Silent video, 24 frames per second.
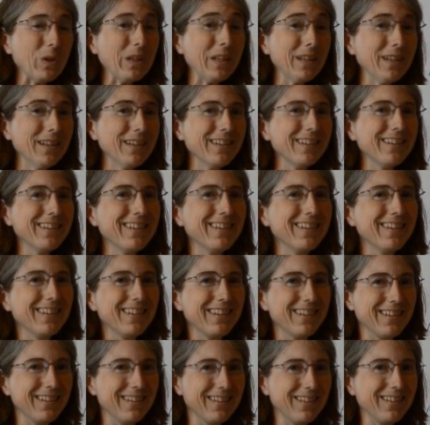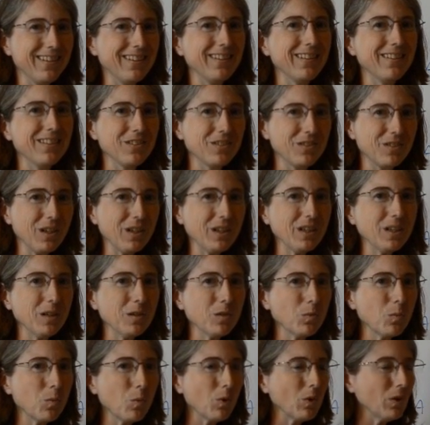we
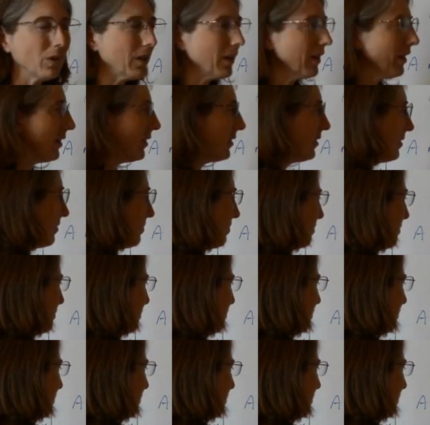Studying is important to us.